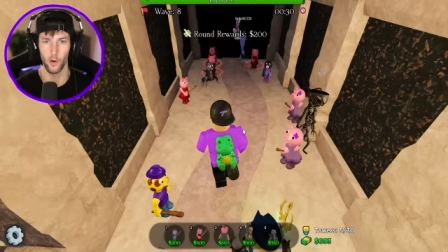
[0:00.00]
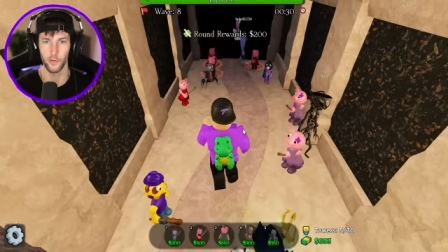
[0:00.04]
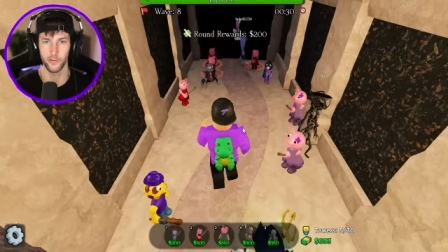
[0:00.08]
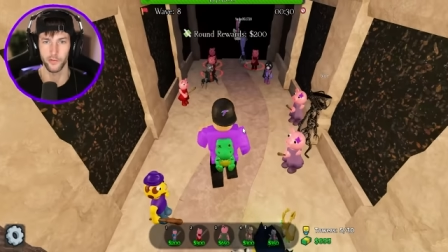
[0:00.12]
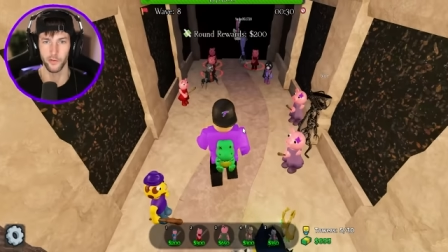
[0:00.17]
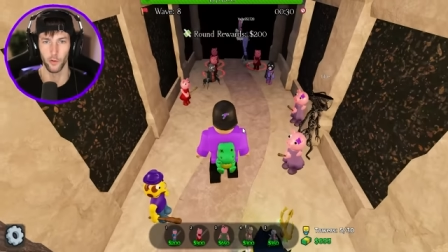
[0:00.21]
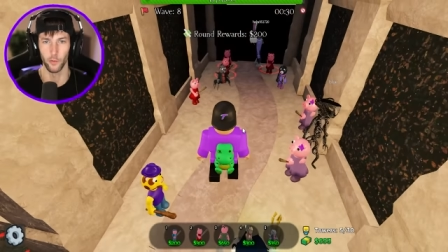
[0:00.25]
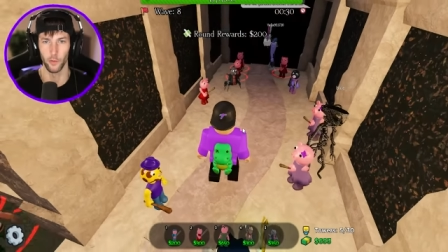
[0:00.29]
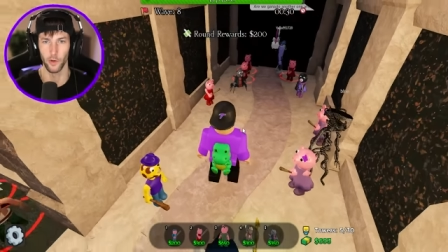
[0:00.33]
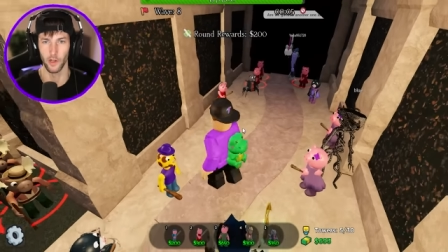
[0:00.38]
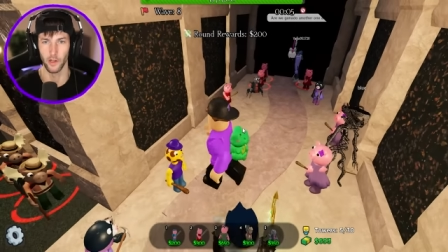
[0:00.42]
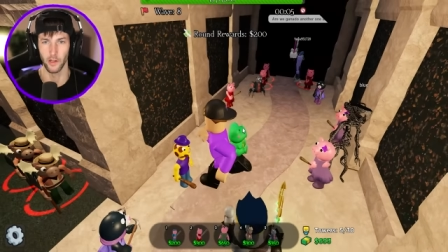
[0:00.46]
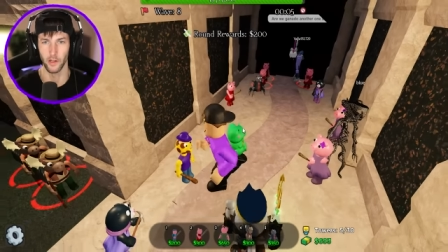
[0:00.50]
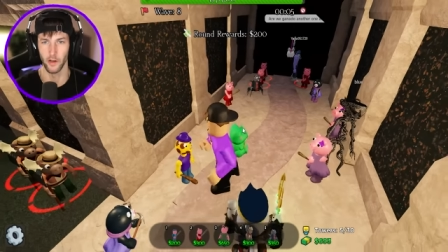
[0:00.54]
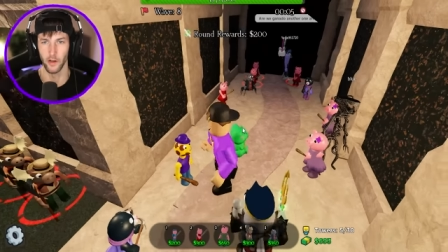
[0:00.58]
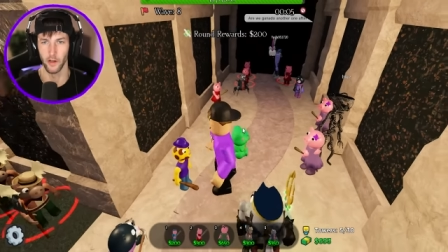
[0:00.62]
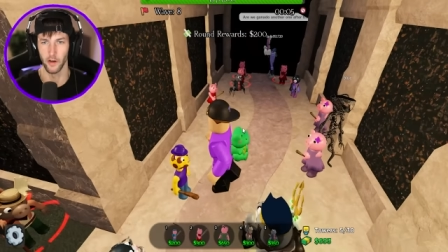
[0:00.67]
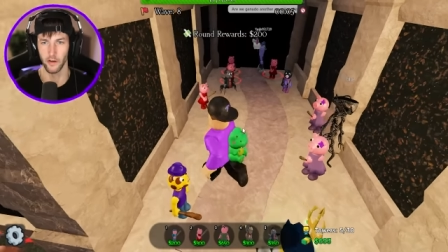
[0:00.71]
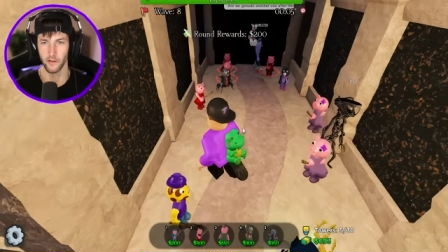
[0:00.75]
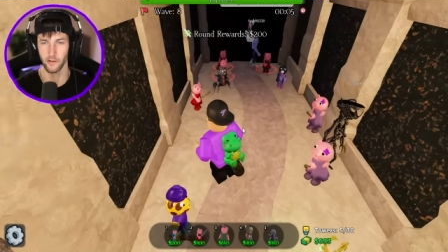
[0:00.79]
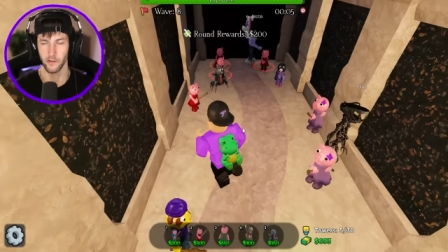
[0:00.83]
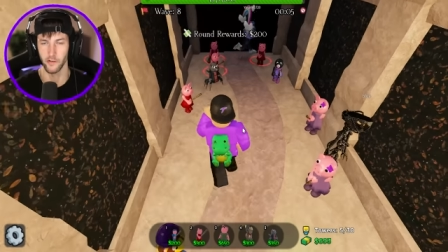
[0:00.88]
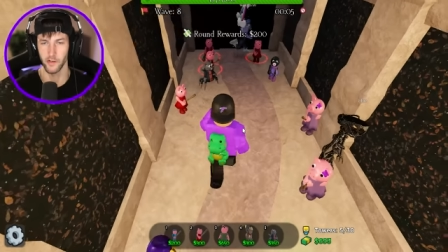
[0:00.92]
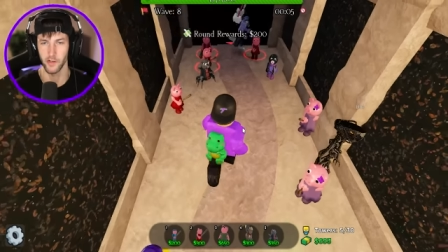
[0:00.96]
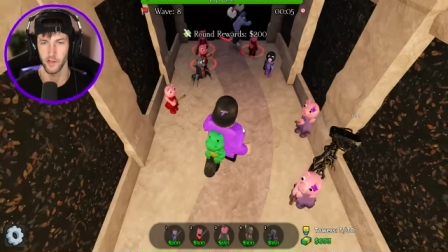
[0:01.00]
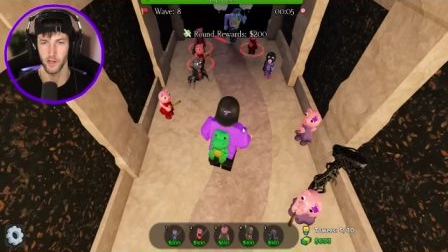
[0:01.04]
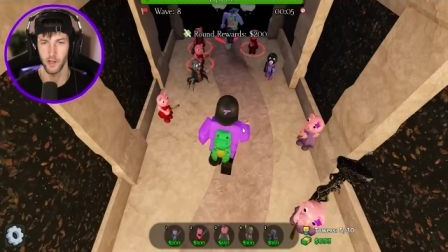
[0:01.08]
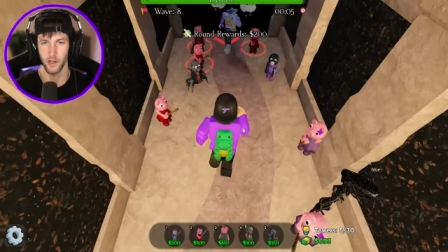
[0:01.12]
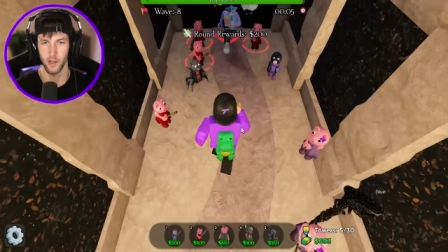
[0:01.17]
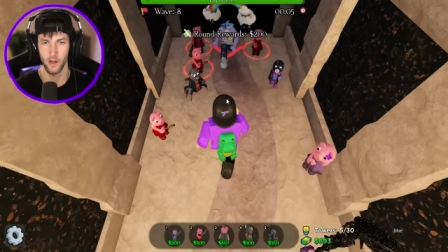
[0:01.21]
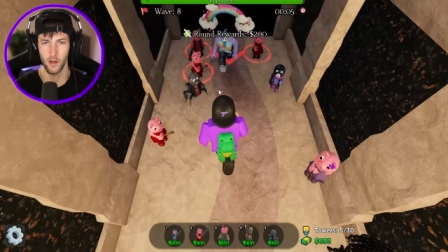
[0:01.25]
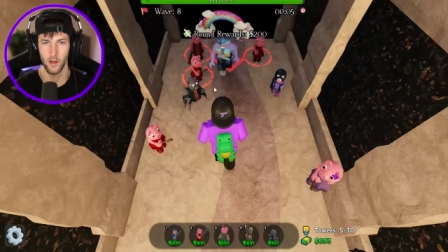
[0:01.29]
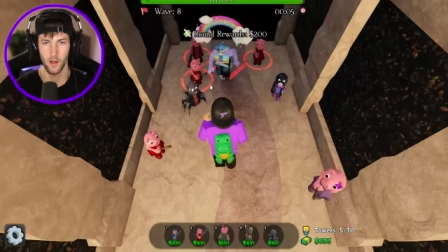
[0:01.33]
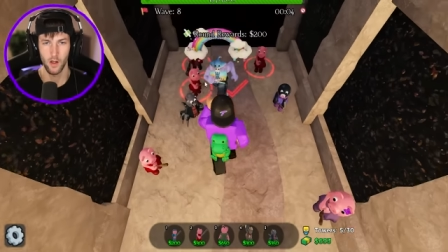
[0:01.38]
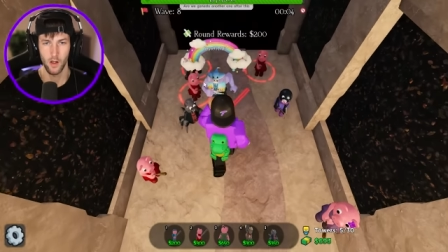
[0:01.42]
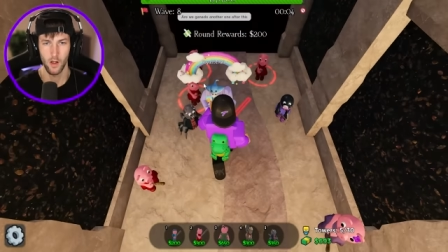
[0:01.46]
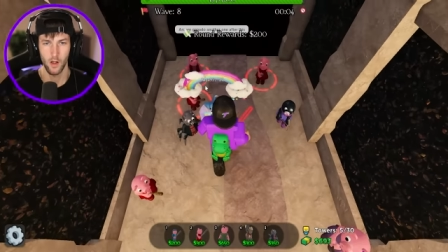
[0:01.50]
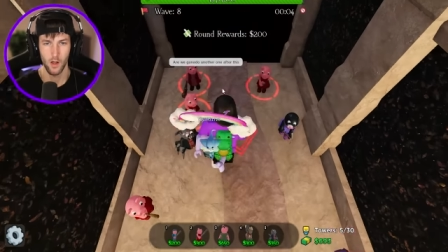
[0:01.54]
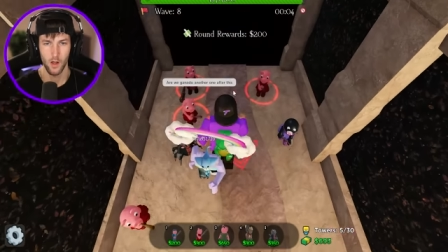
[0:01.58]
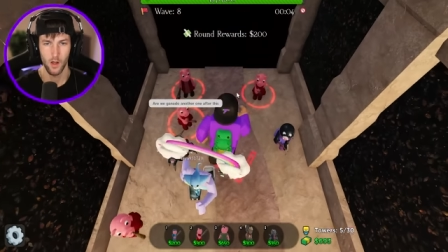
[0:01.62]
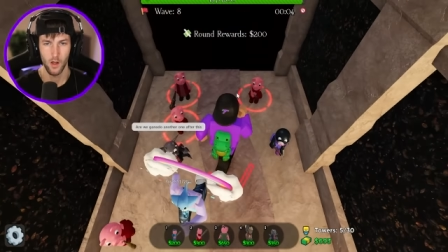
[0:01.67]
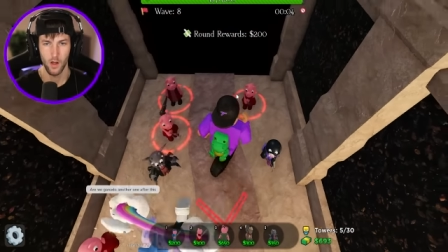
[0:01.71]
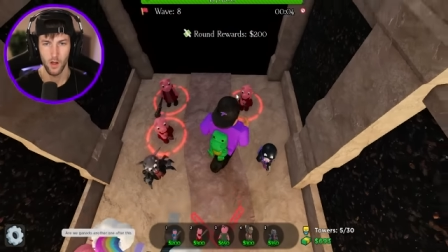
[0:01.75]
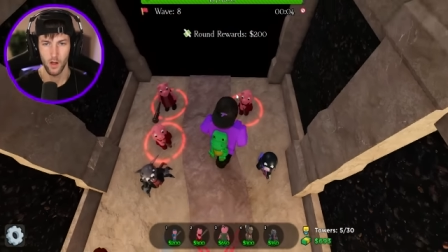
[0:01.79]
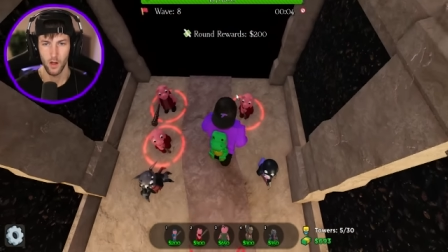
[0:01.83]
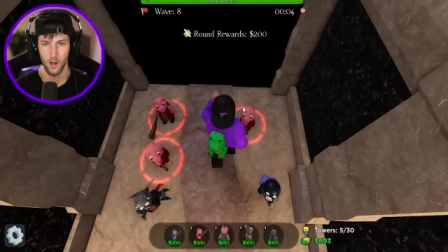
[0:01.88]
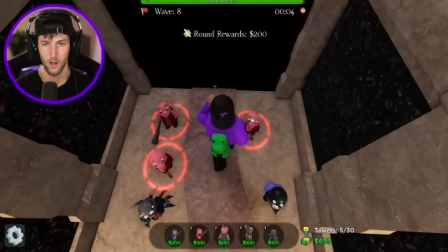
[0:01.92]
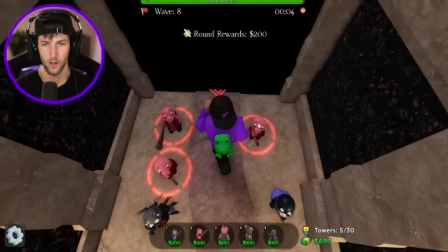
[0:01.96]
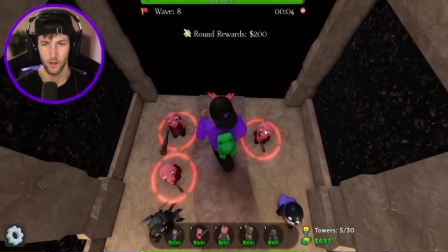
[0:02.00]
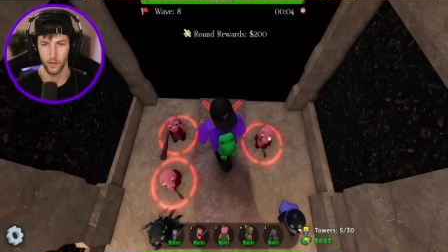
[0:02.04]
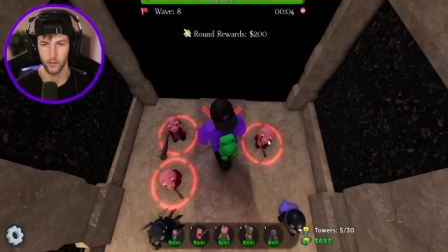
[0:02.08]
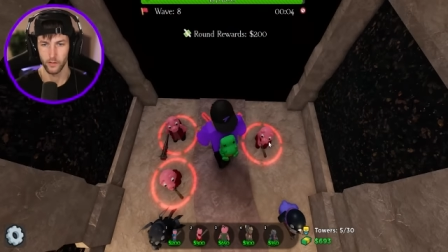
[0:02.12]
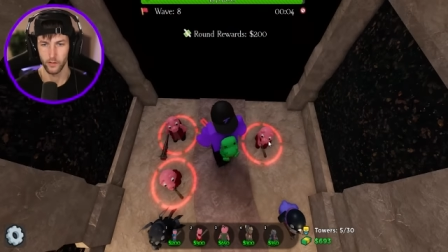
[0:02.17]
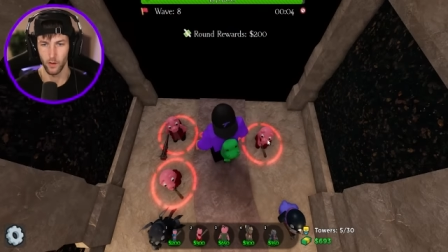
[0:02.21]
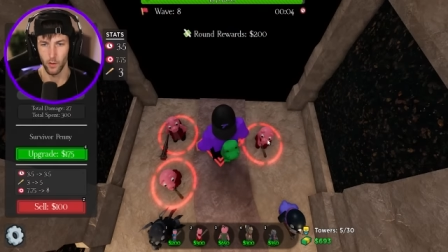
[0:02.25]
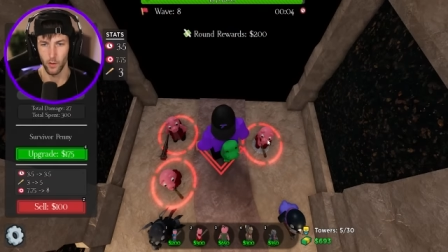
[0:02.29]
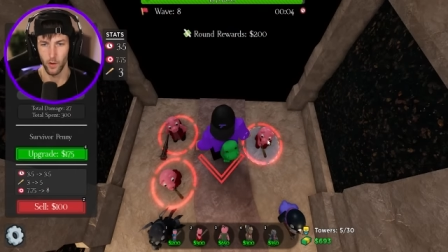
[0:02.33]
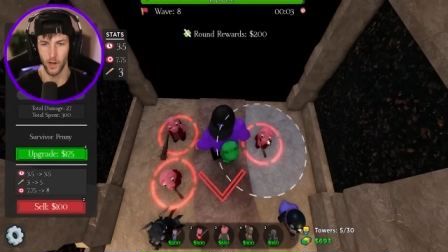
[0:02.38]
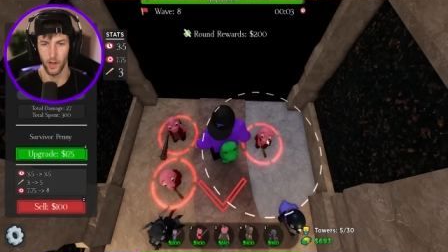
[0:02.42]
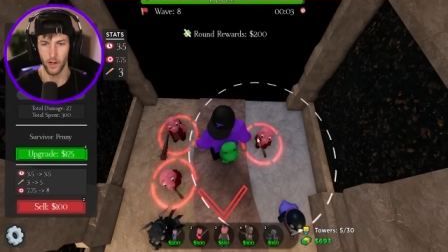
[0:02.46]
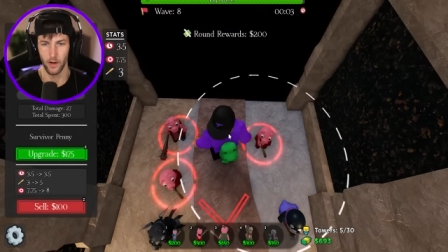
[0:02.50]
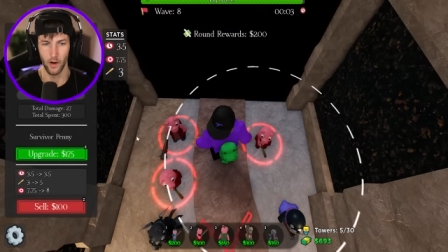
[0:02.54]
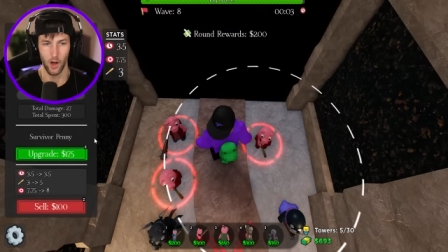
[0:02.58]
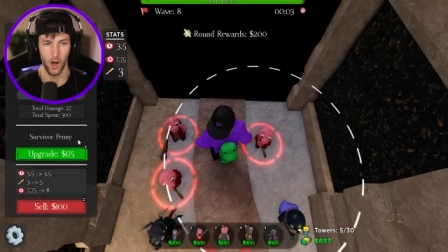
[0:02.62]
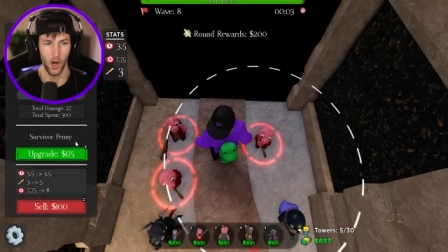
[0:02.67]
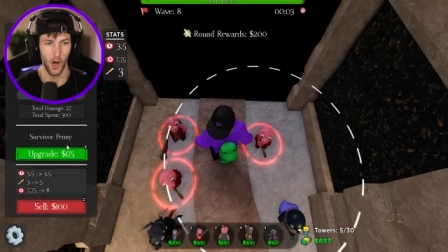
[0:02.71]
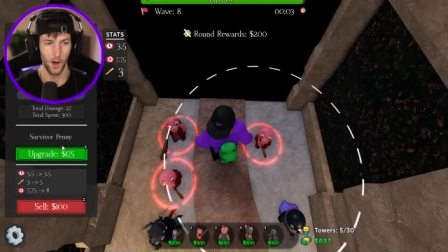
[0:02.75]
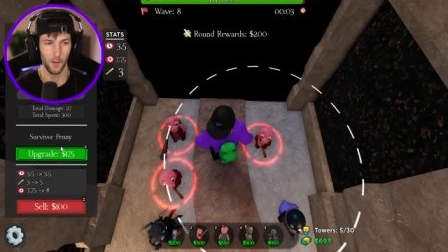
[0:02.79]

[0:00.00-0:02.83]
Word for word: also really good, isn't she? Let's go ahead and